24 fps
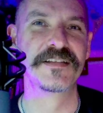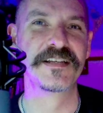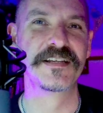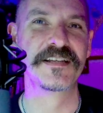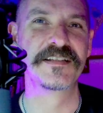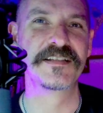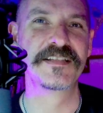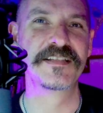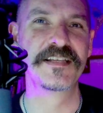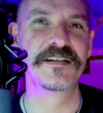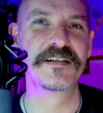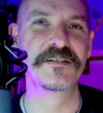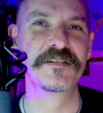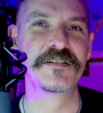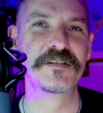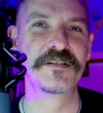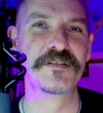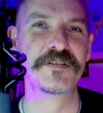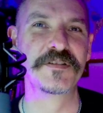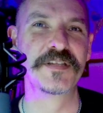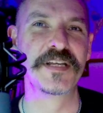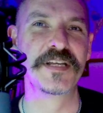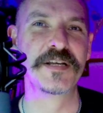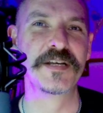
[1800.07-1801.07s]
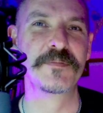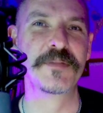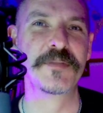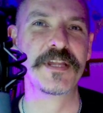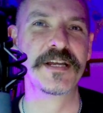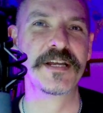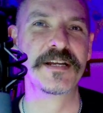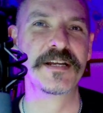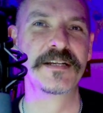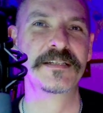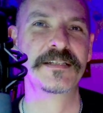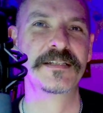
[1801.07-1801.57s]
can see her little nub
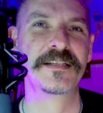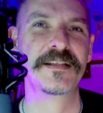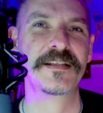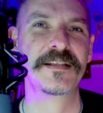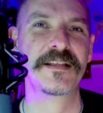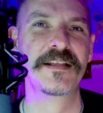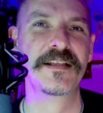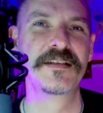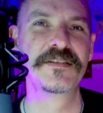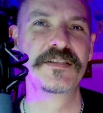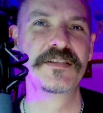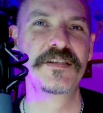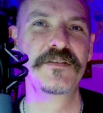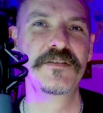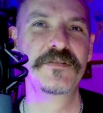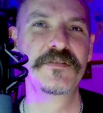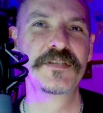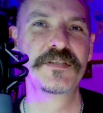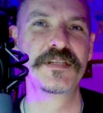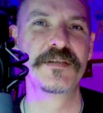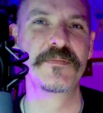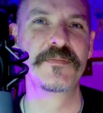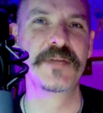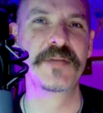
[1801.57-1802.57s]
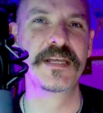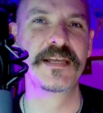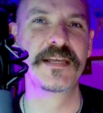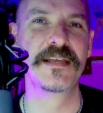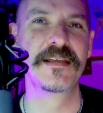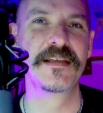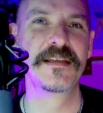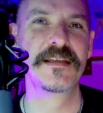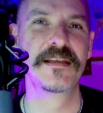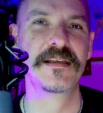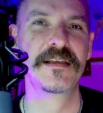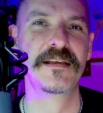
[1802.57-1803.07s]
there. This used to
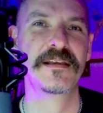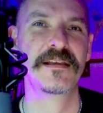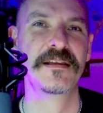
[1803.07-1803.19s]
be